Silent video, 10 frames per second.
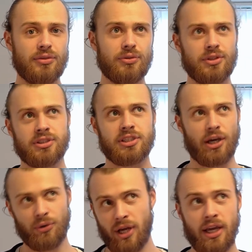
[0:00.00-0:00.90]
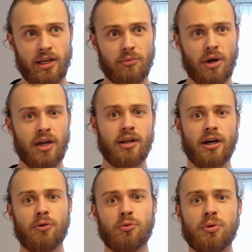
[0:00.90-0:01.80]
the sound I had in mind,
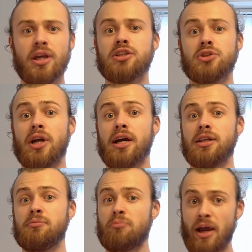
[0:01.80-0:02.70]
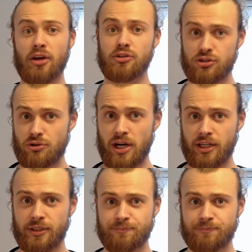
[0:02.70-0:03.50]
I would begin to guide him back on track.